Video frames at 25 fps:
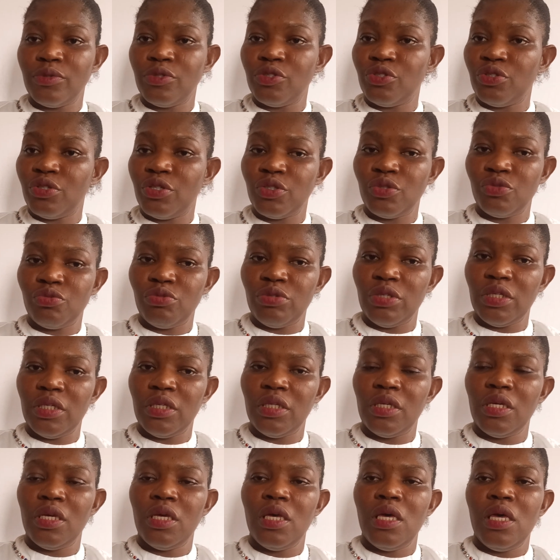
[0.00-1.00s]
Insurance will
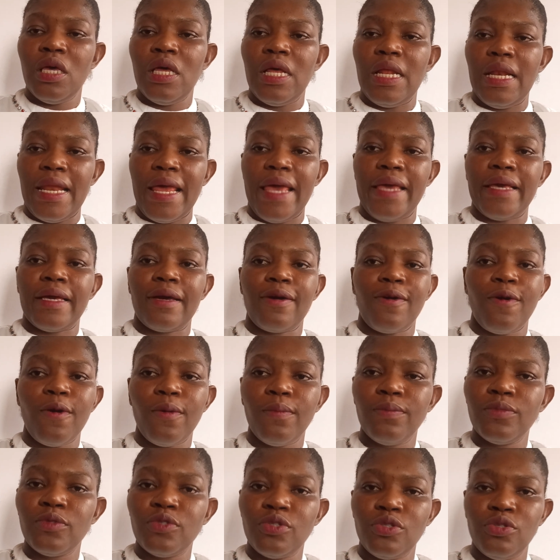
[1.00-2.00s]
like
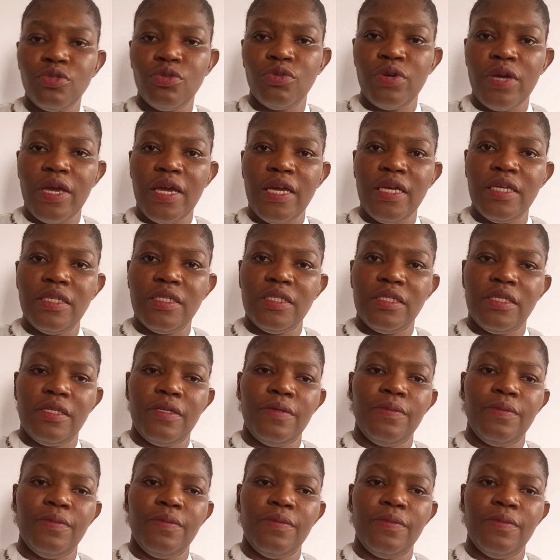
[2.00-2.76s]
come to your aid.